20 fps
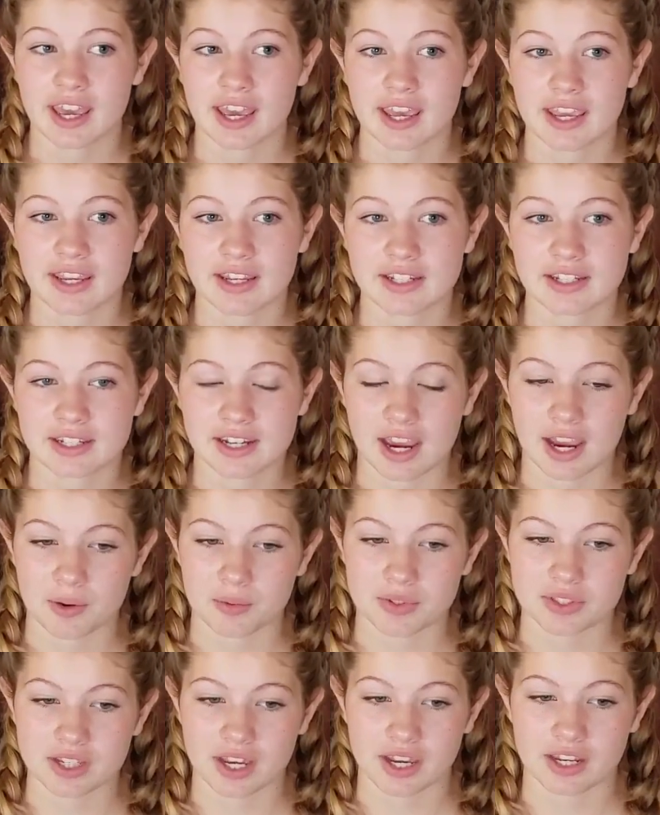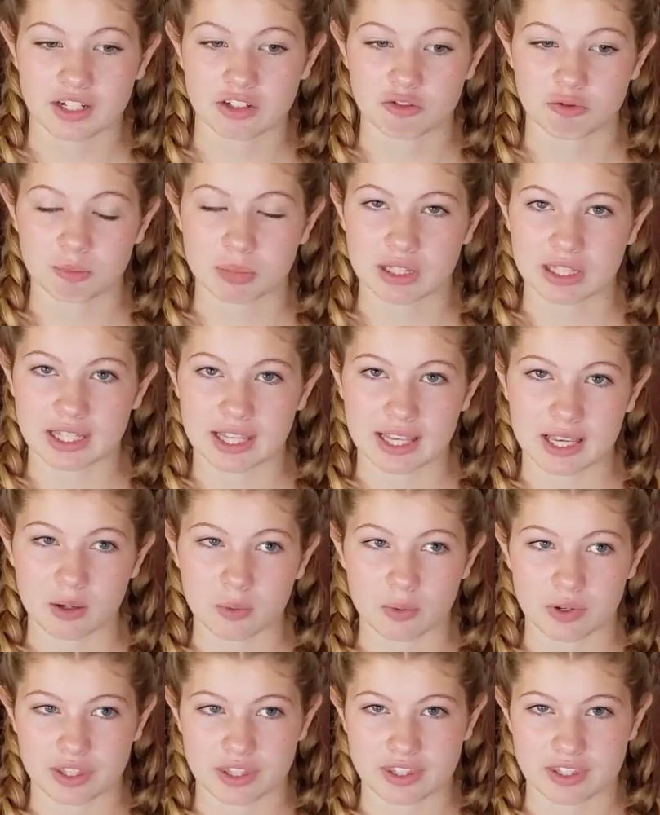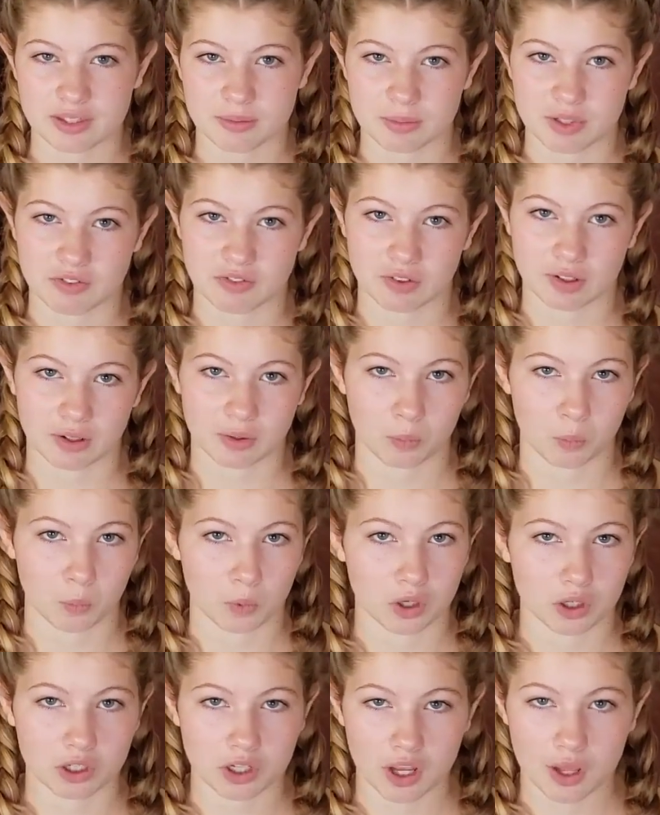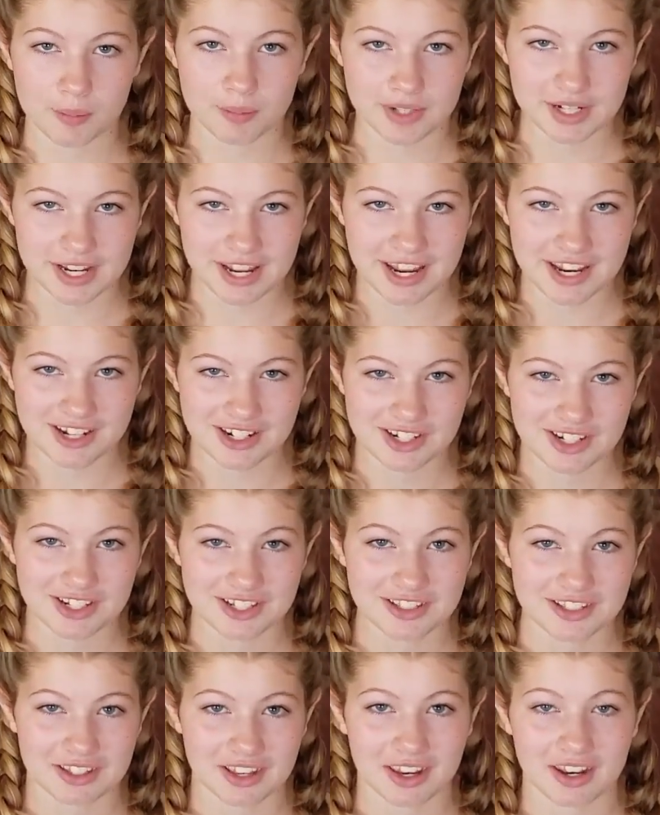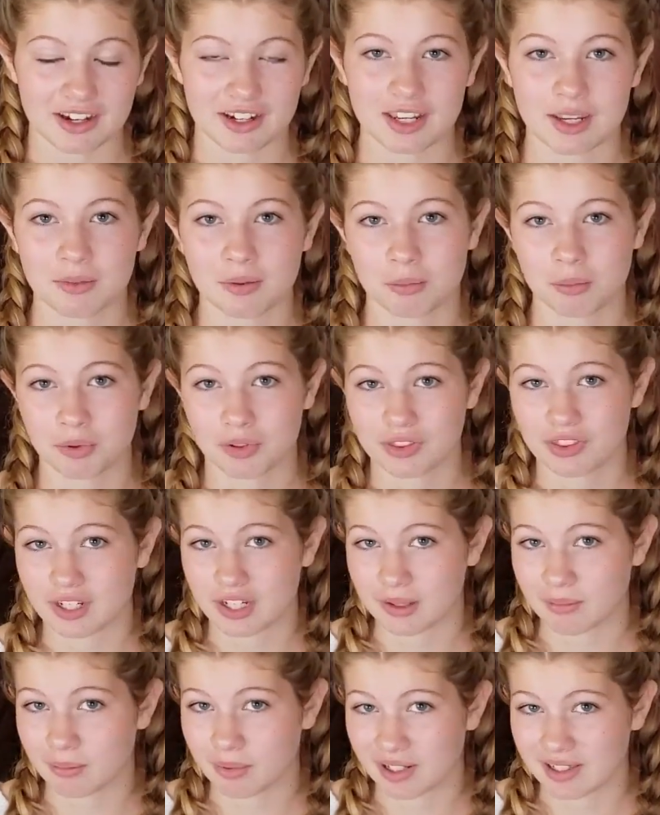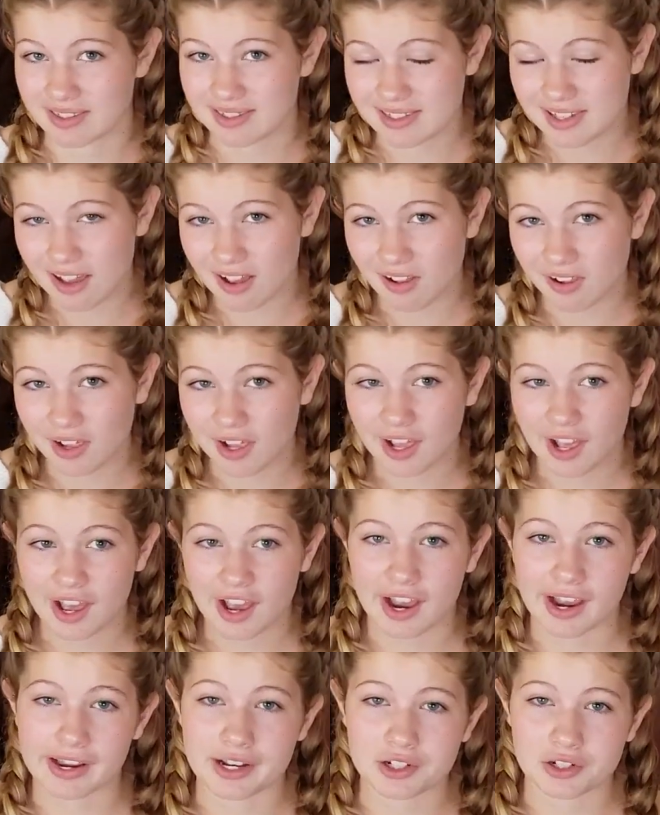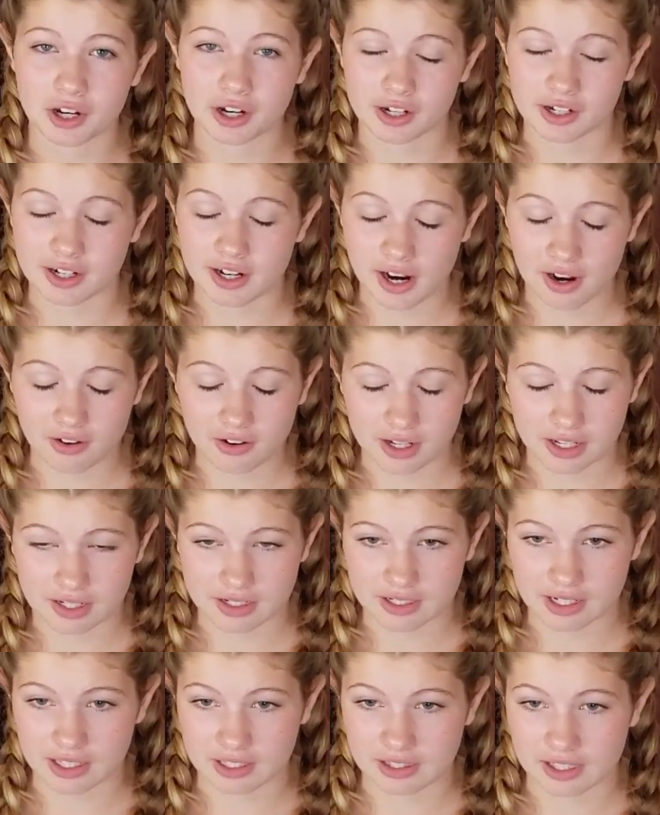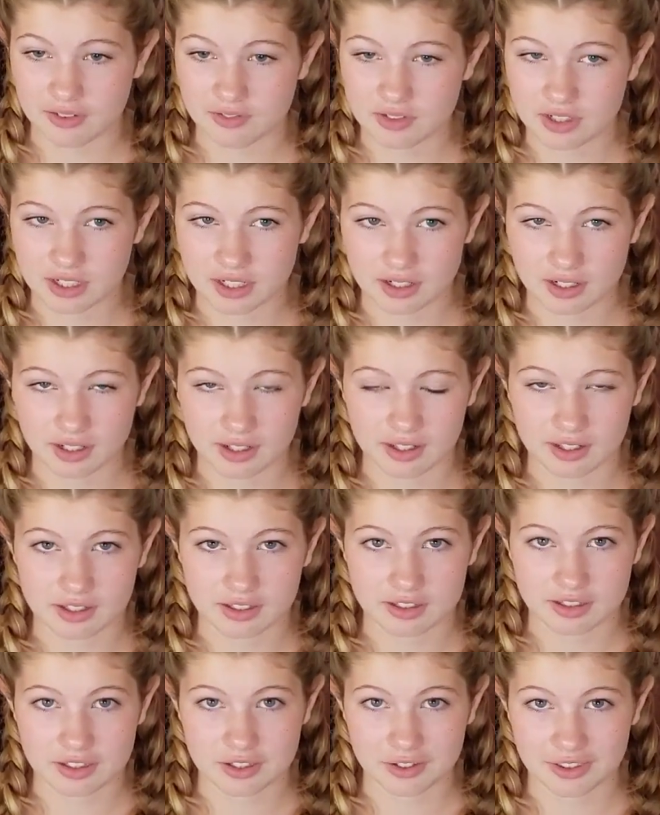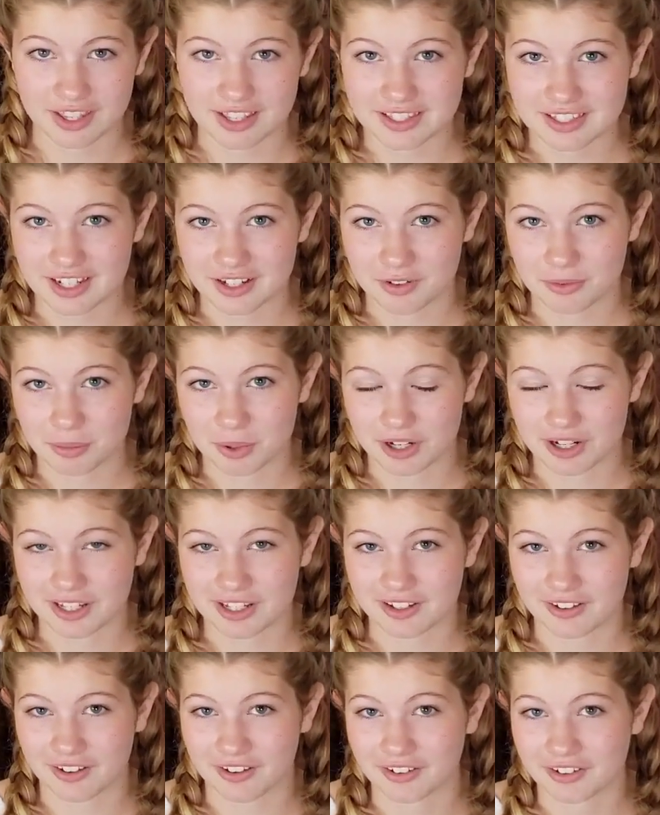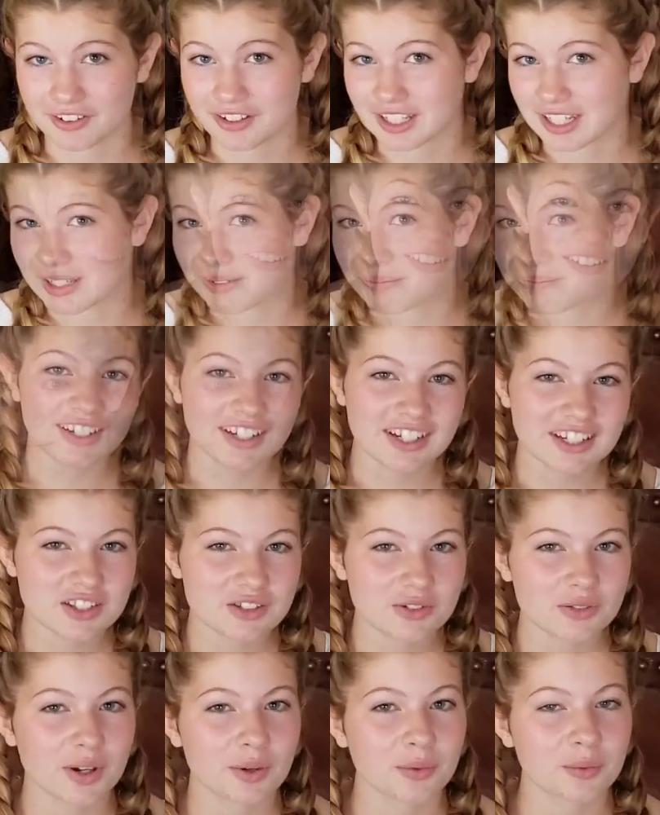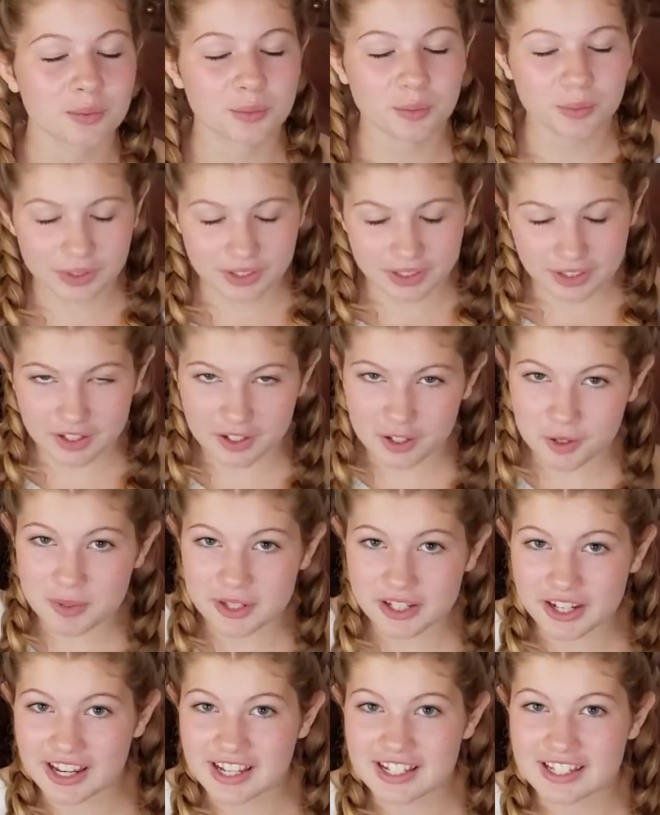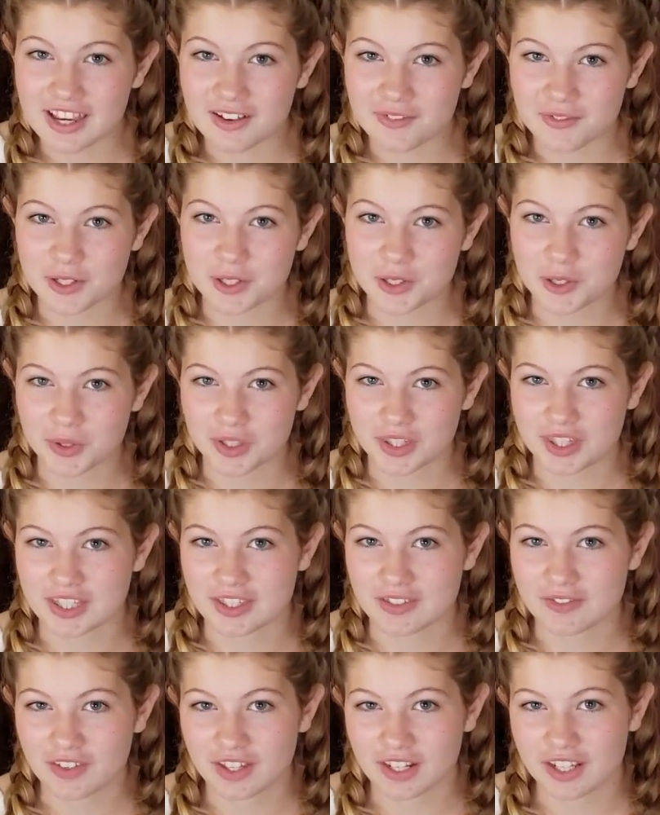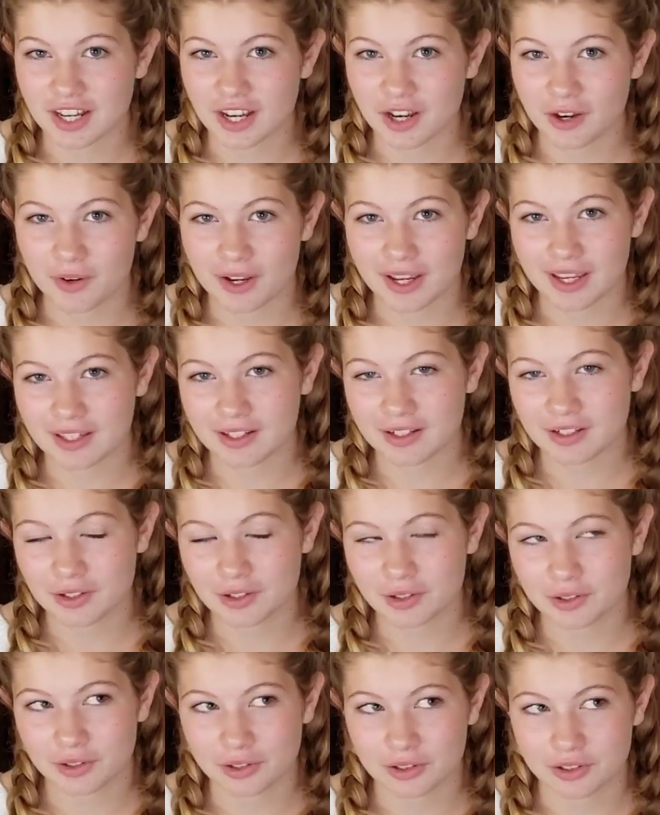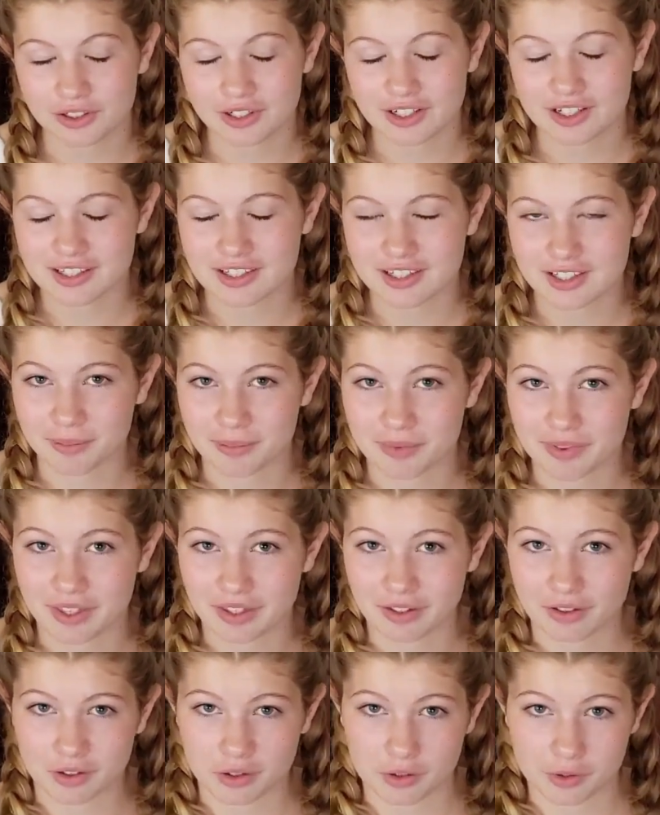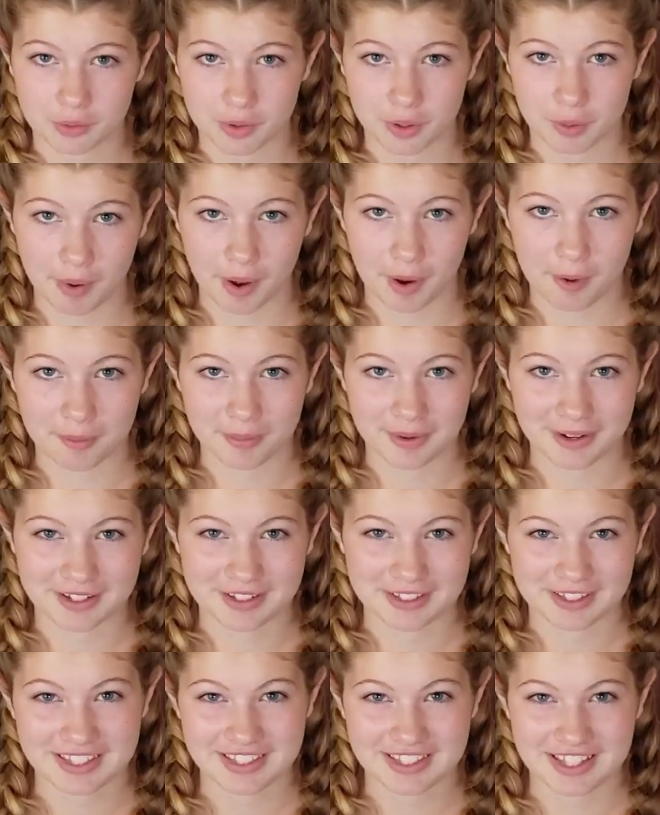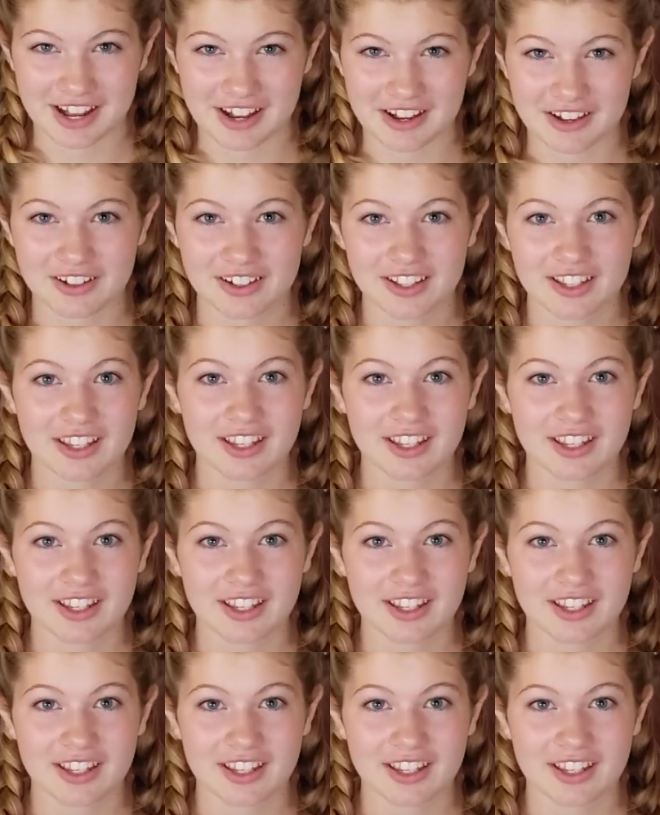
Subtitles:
and I was kind of playing with some different word combinations and came up with the name Brencel. I tried it out and I loved it, and so that's how Brenny got her name. Alrighty, so I really hope you guys have enjoyed this video and learned something new about Brencel.